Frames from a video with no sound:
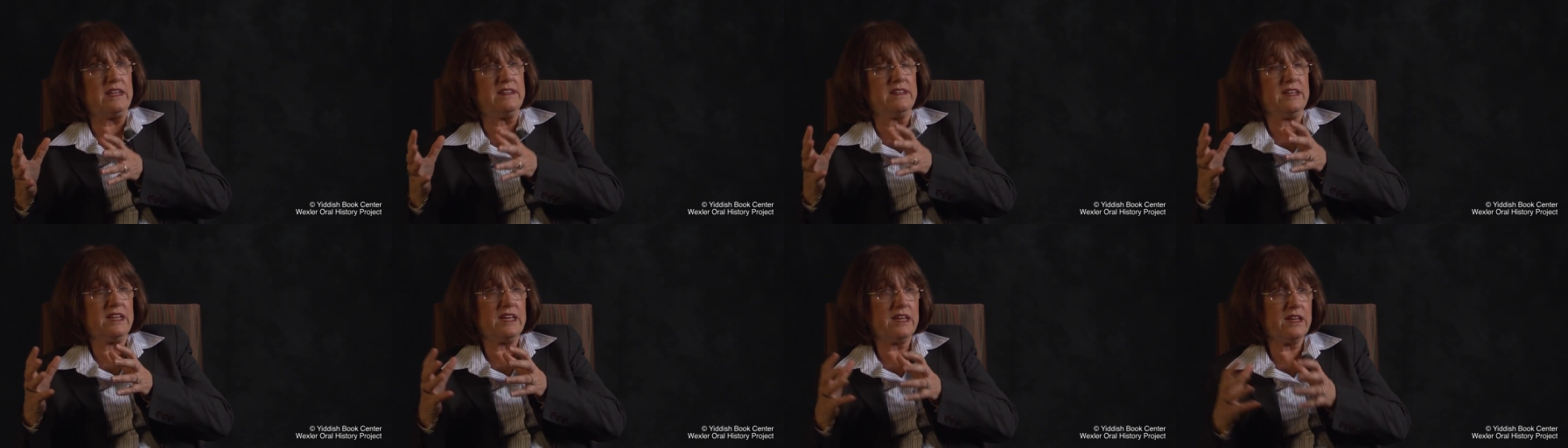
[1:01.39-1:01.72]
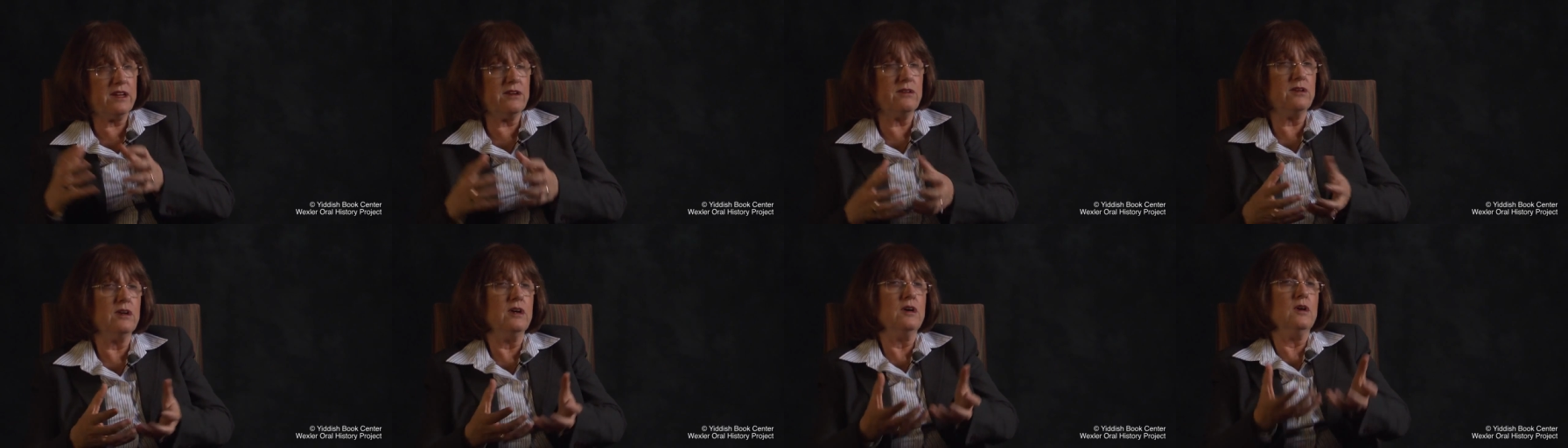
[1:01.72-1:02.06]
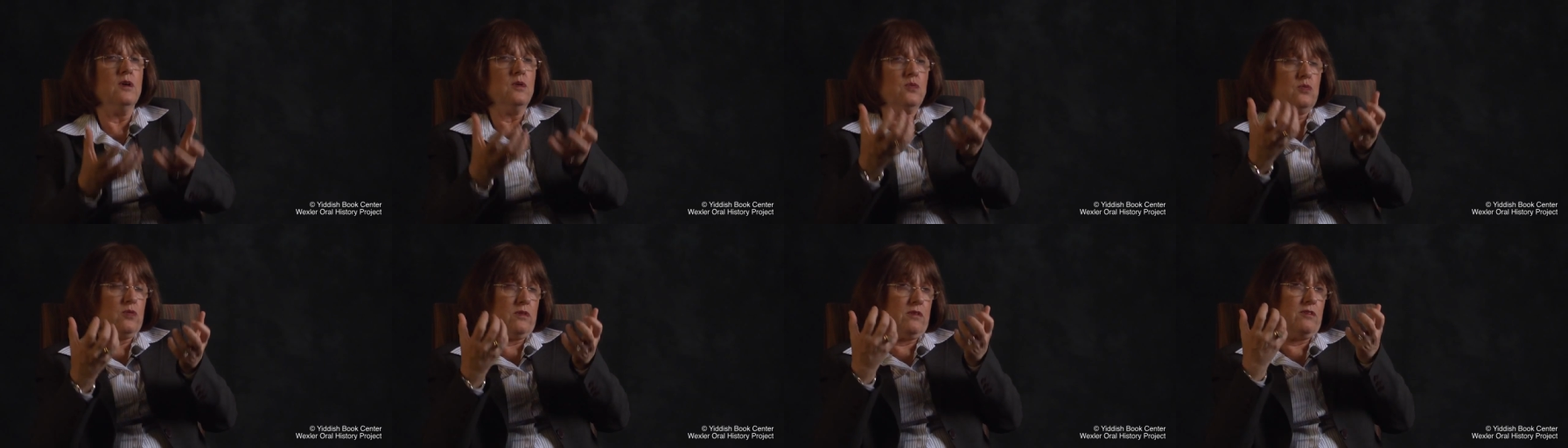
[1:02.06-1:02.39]
adhere
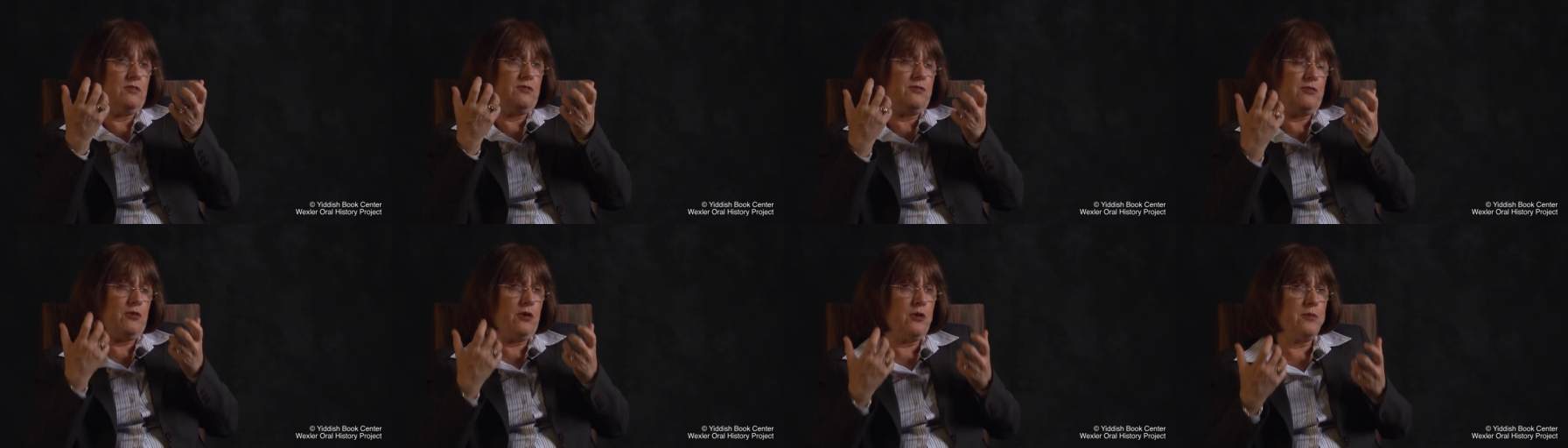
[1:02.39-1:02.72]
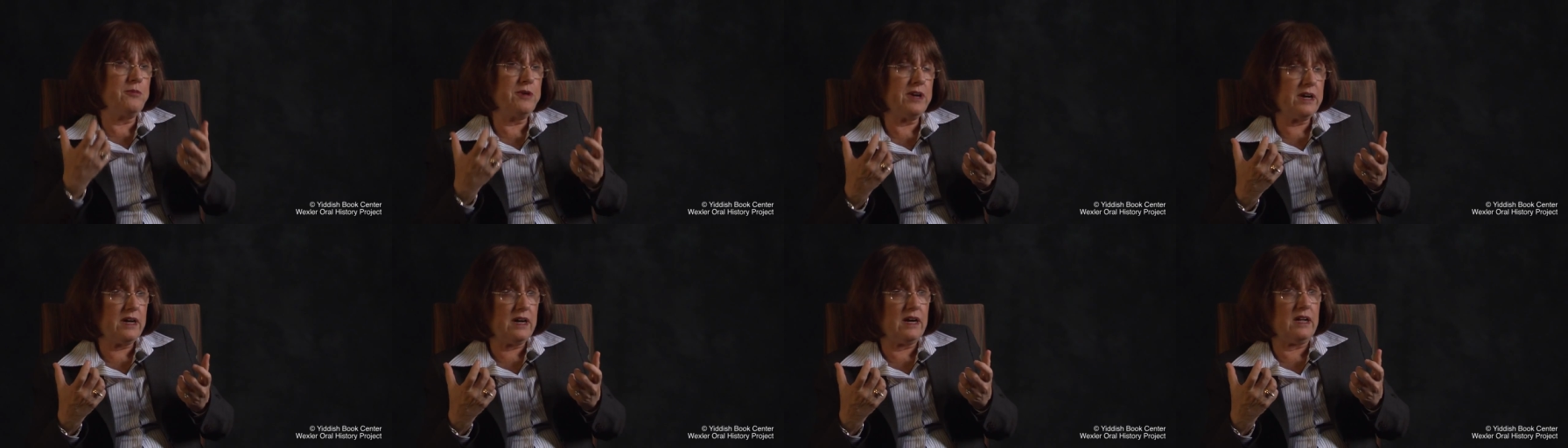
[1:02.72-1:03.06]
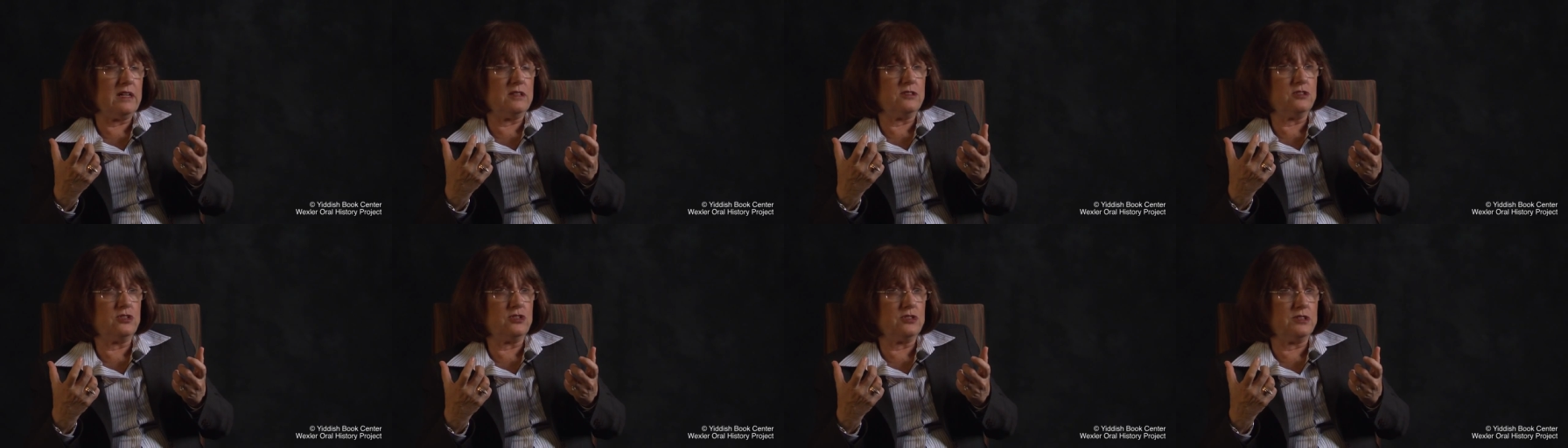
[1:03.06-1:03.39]
to their former
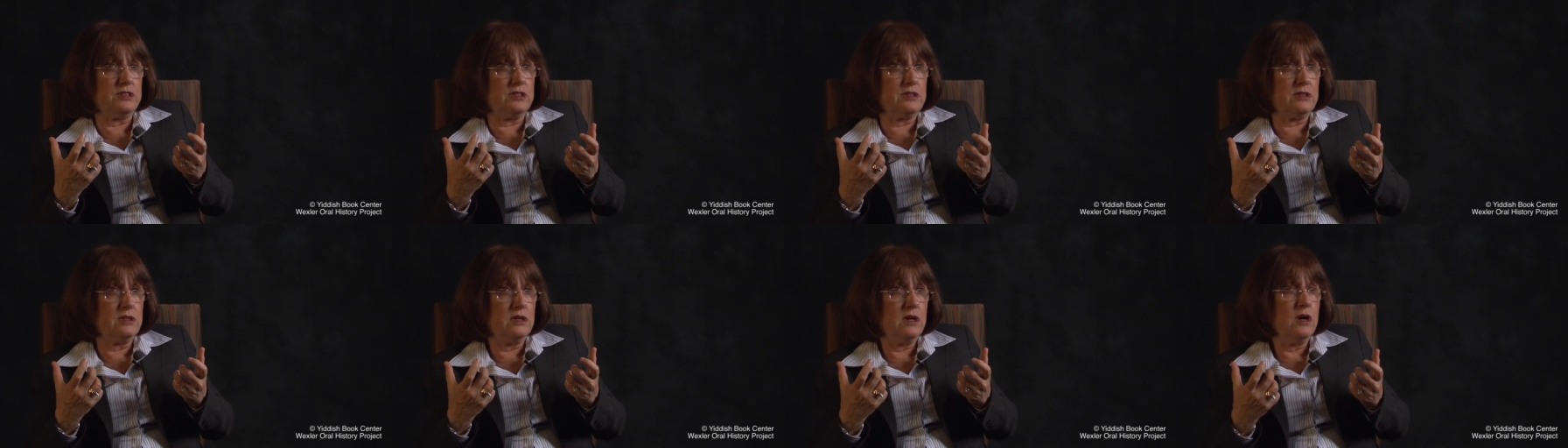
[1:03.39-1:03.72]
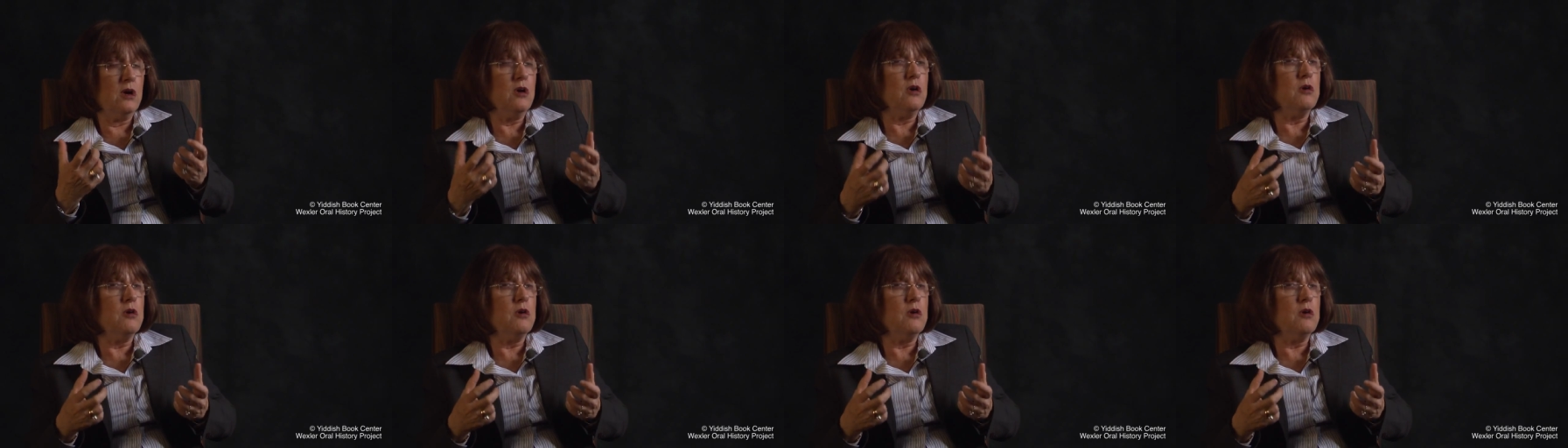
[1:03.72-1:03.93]
culture,